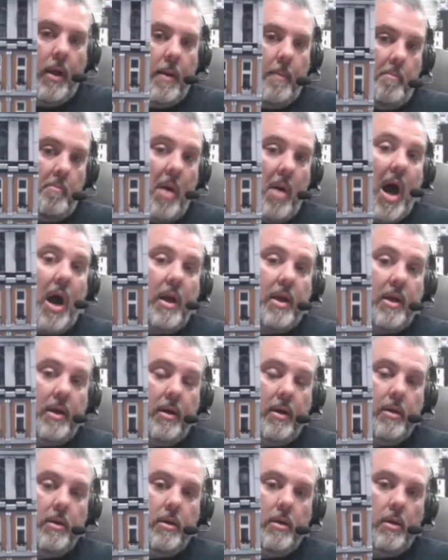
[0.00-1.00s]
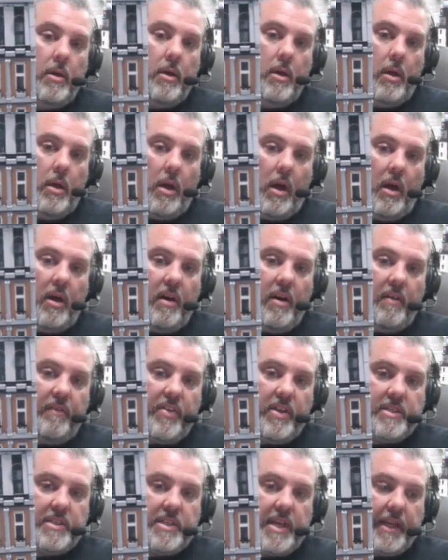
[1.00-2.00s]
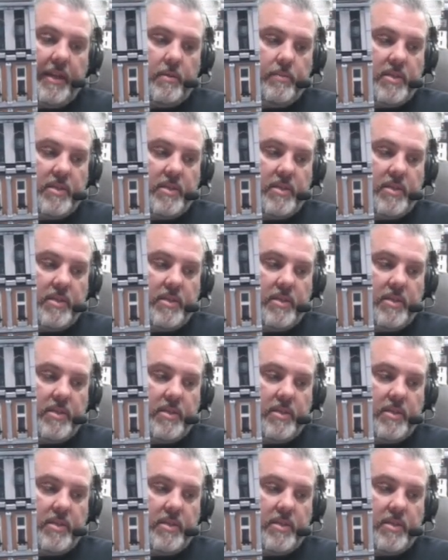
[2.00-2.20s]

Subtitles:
mock of the Sanctum